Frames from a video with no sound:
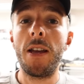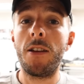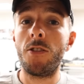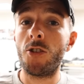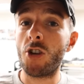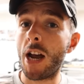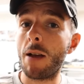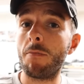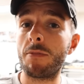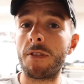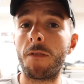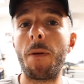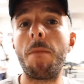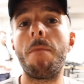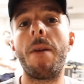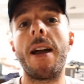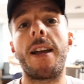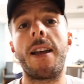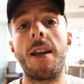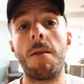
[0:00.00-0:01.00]
Me and James have been
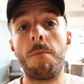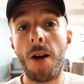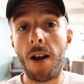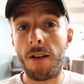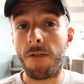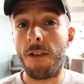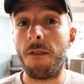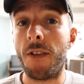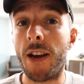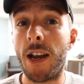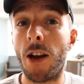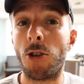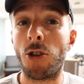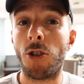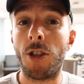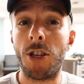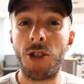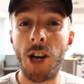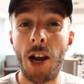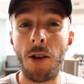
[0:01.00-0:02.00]
making bike fit videos
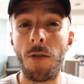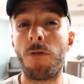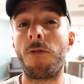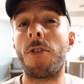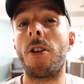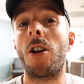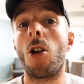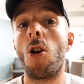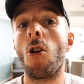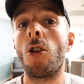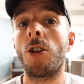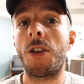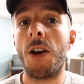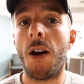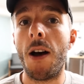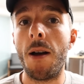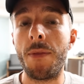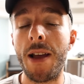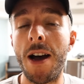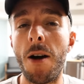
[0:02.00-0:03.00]
on this channel for a long
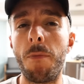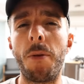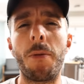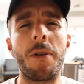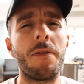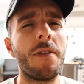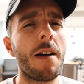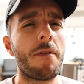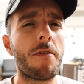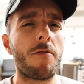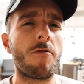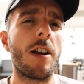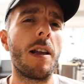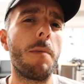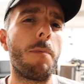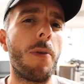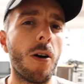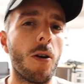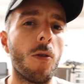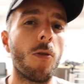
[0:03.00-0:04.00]
time now, but we've never really
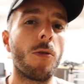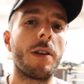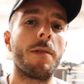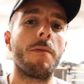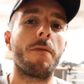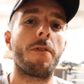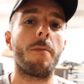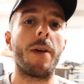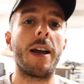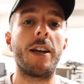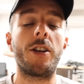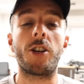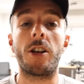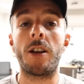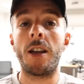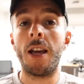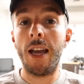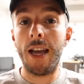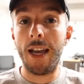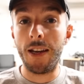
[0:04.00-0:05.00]
put all the
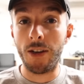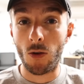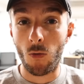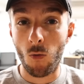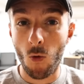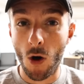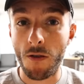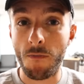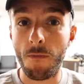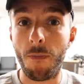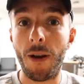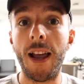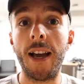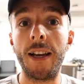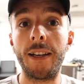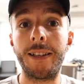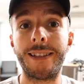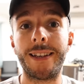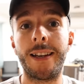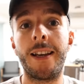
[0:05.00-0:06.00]
information into one
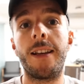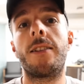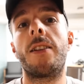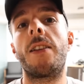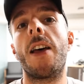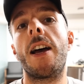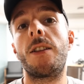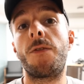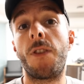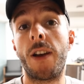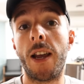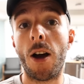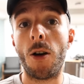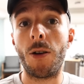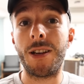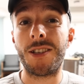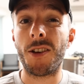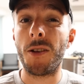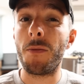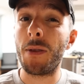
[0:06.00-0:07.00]
place. Today's video
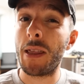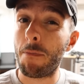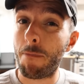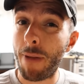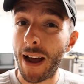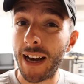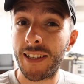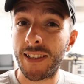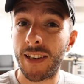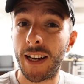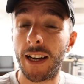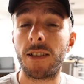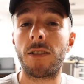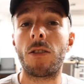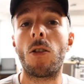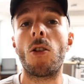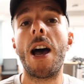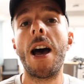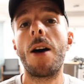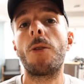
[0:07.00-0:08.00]
is going to be the basics
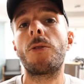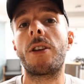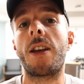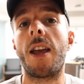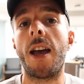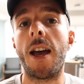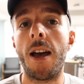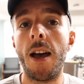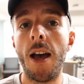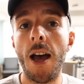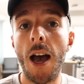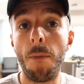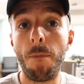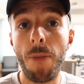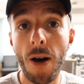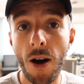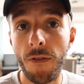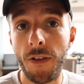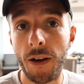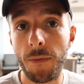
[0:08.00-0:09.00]
on how to get a
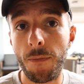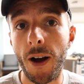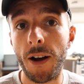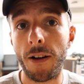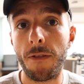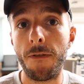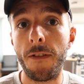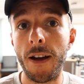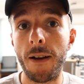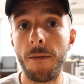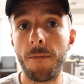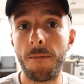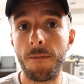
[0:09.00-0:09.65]
perfect bike fit.